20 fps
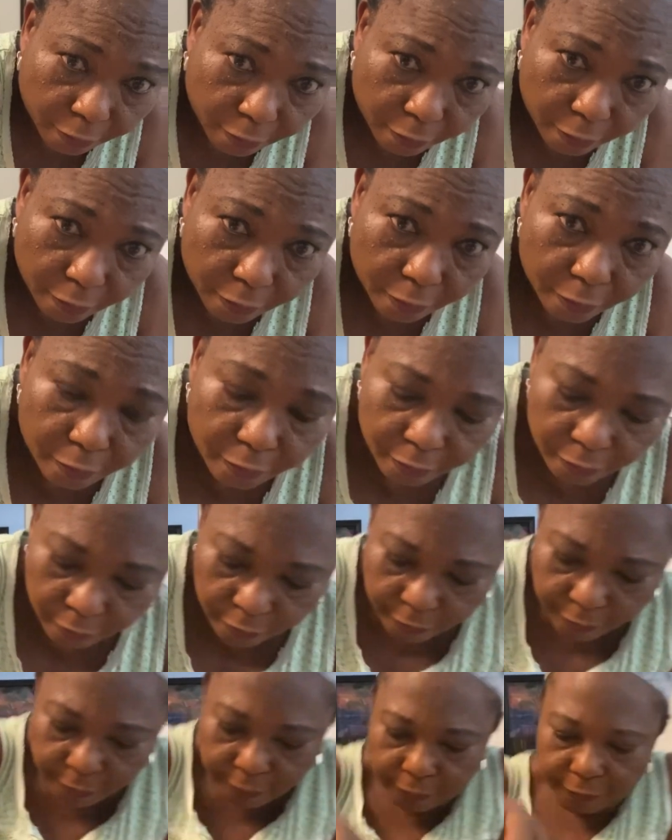join
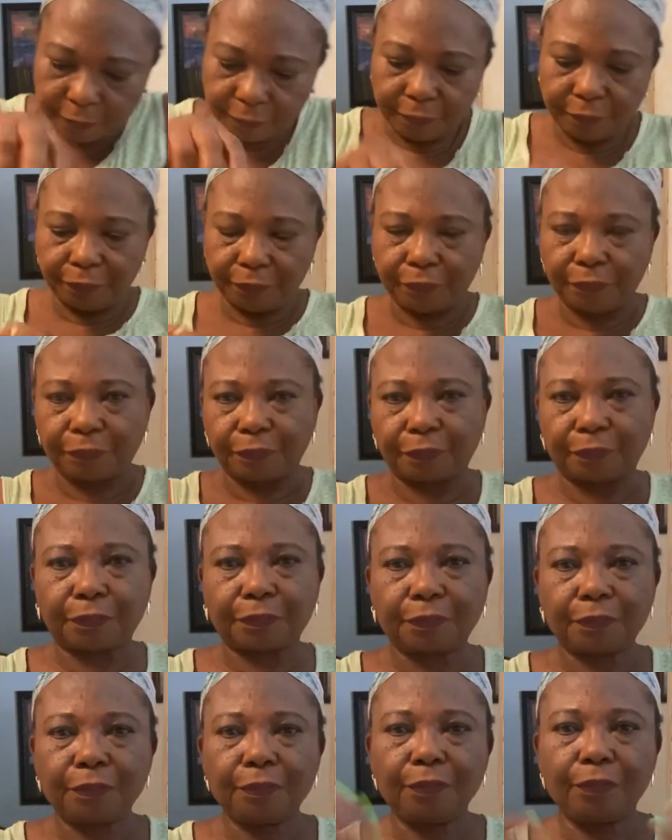me at the
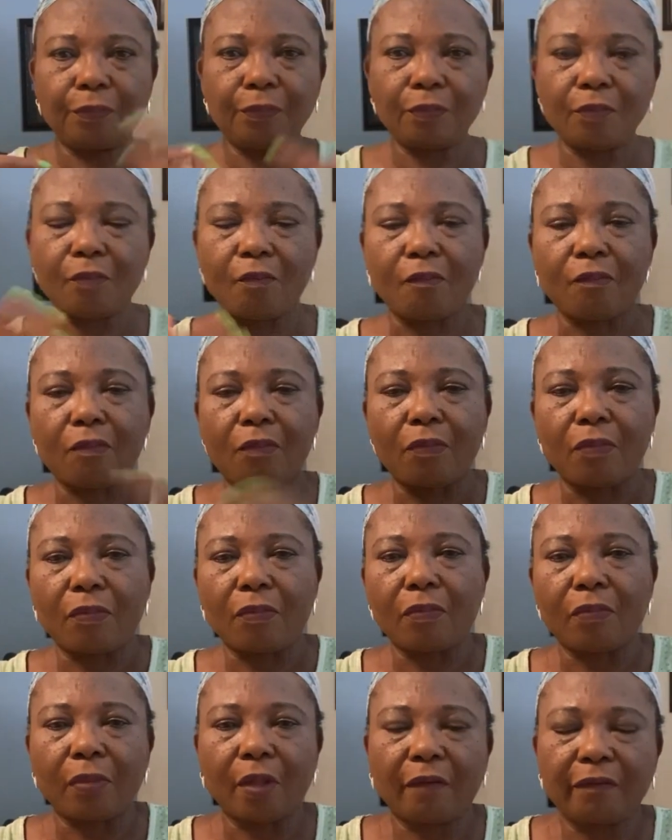table.
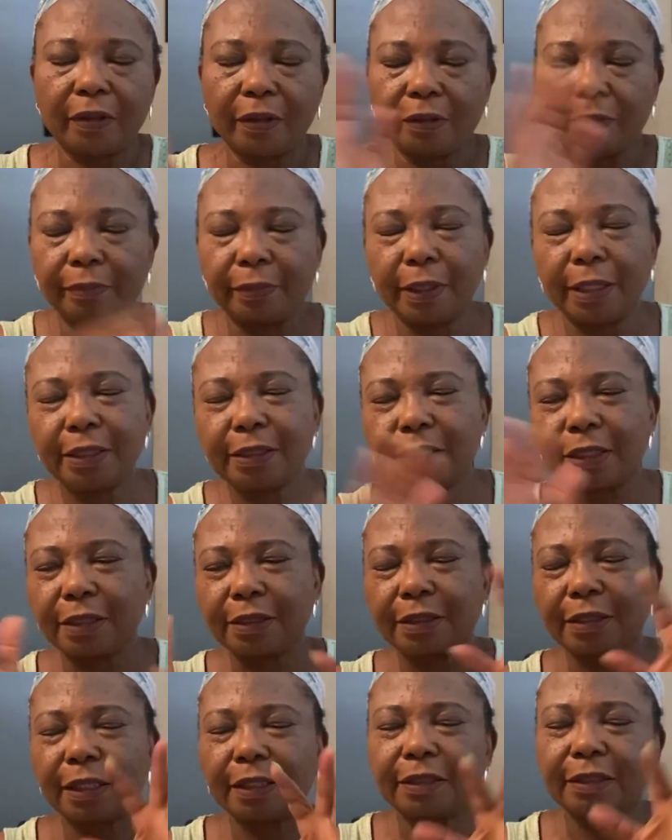Let's demolish.
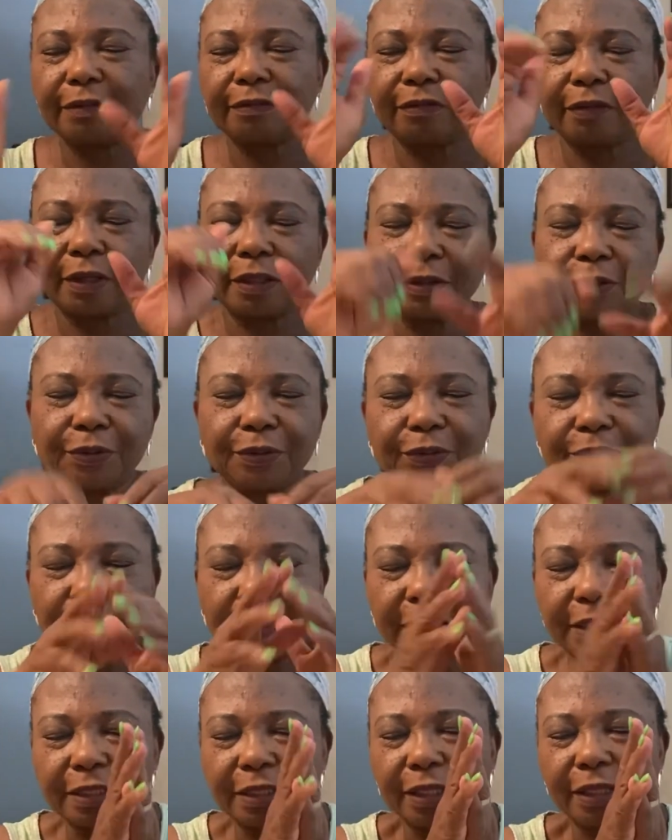Sanctify,
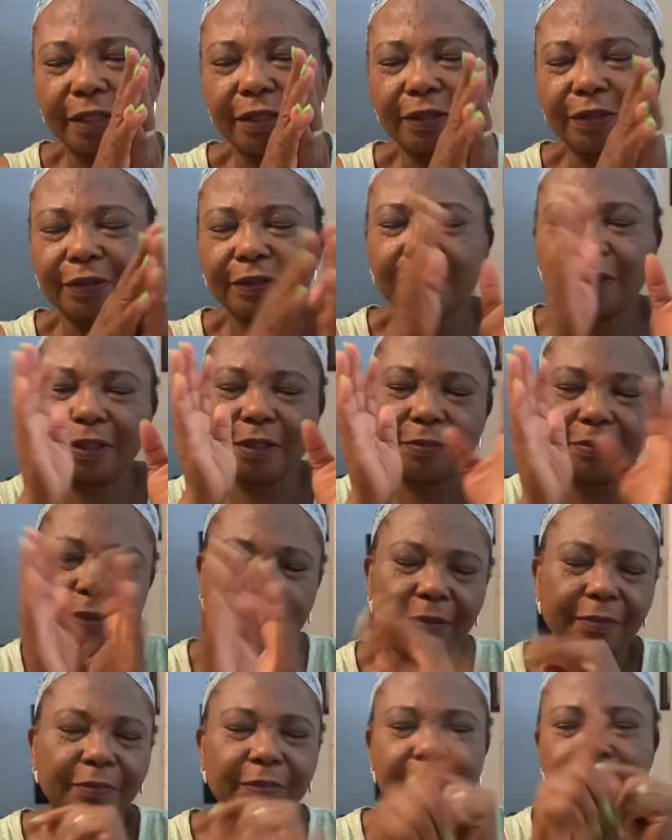progress our Lord. Amen.
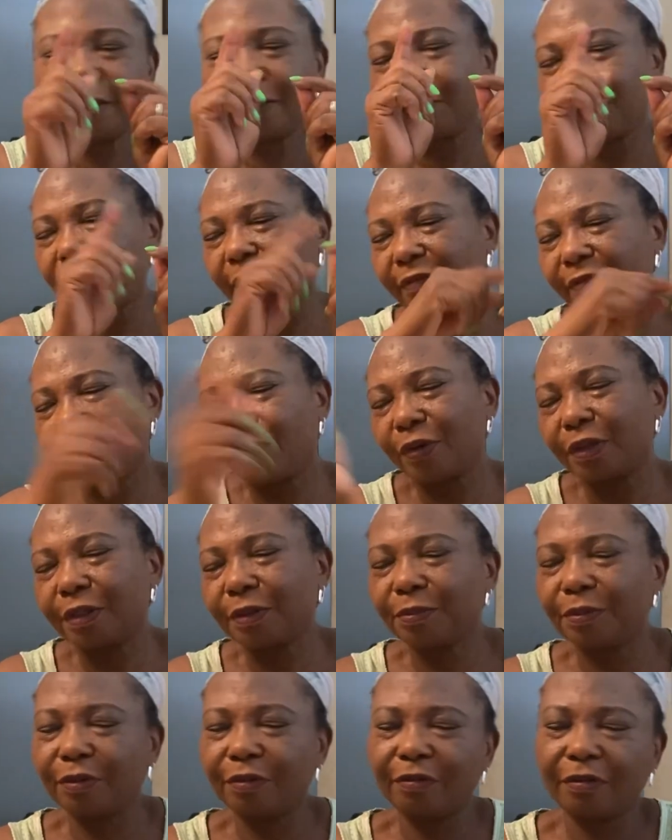Bless my viewers,
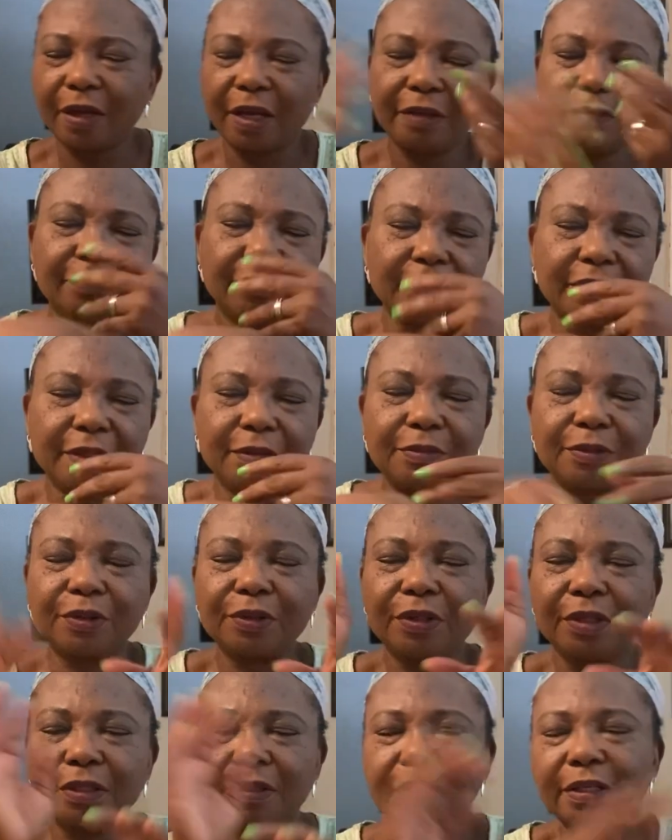provide for them so
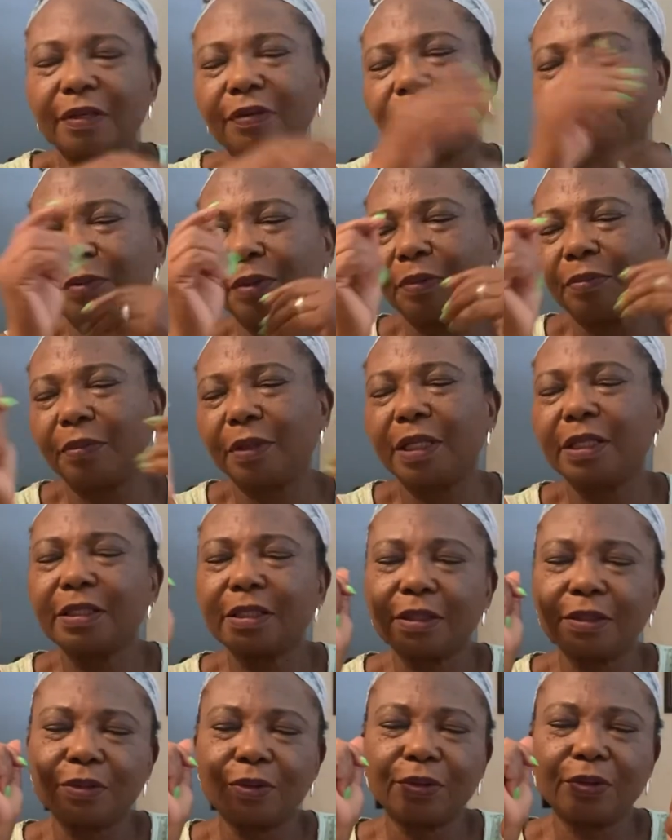themselves be a
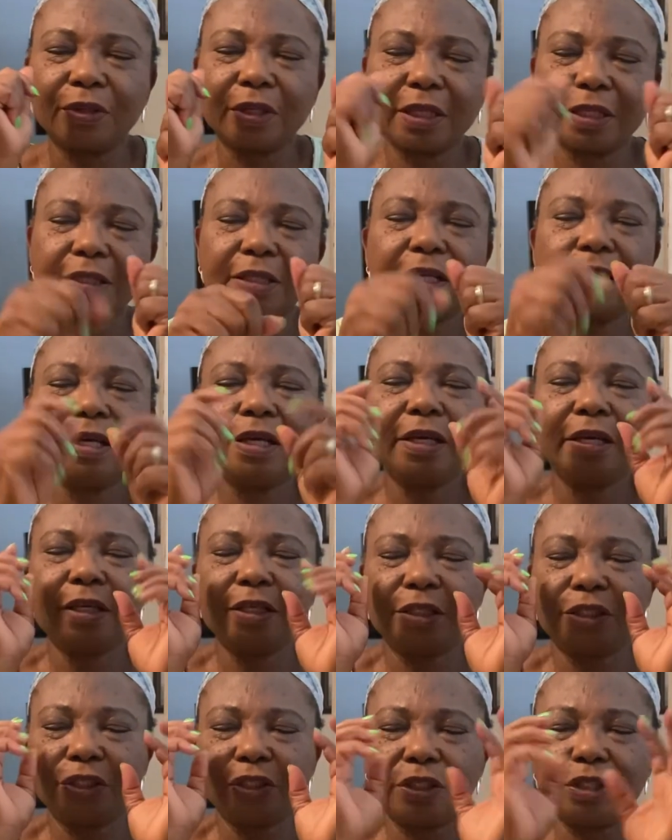blessing to others.
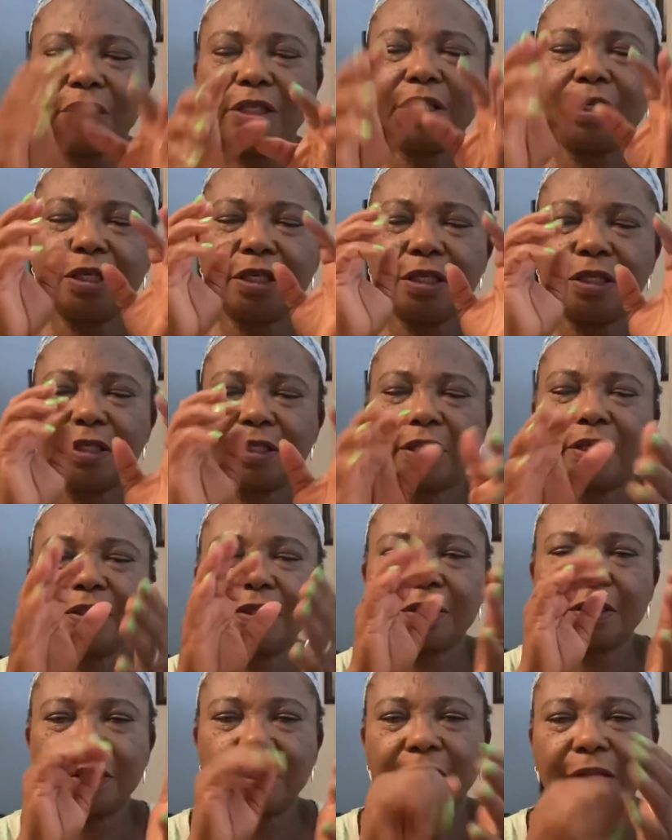
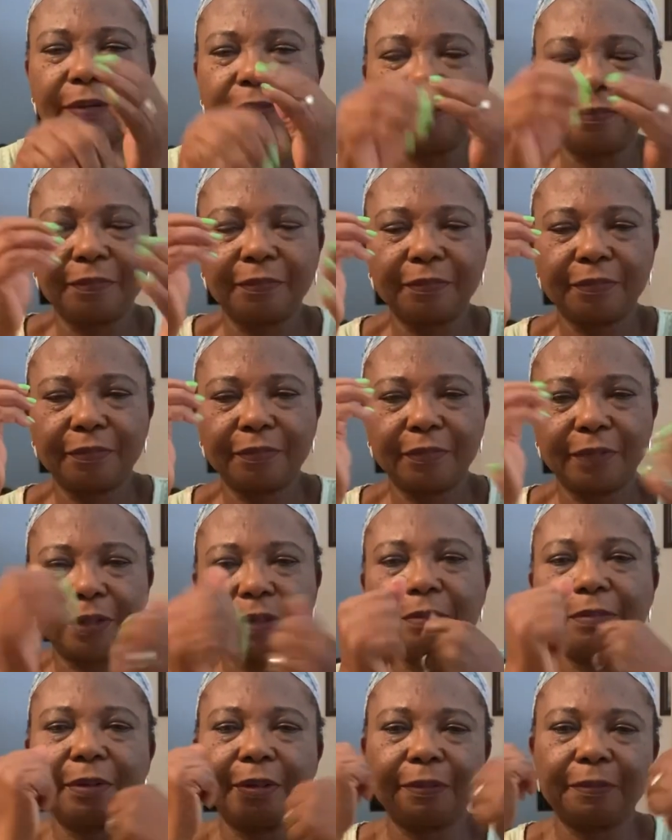Jesus' name.
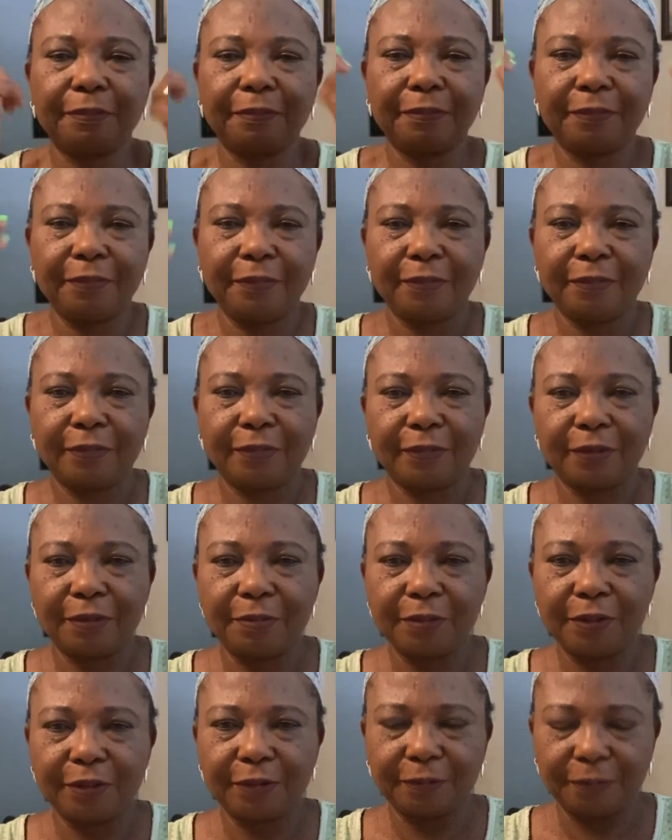Amen. Come
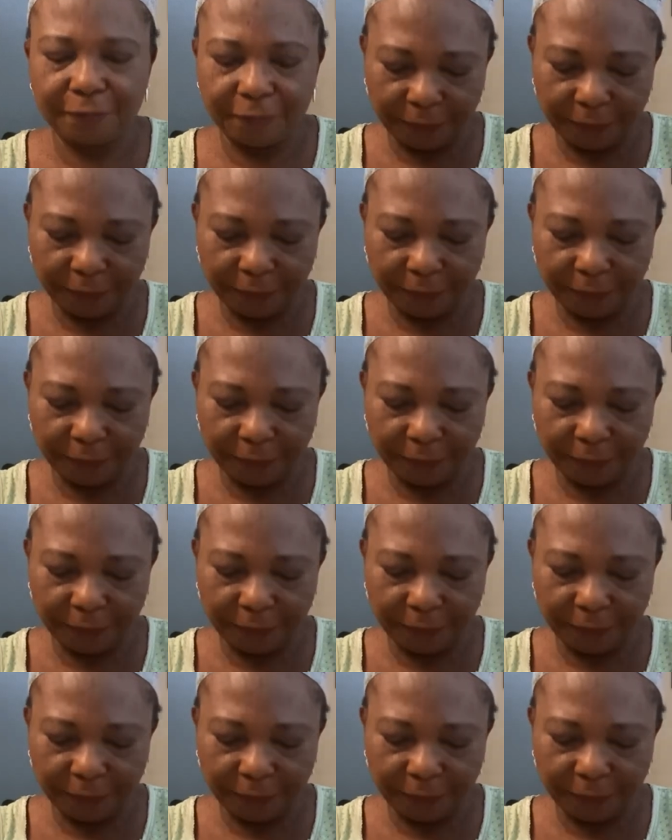on.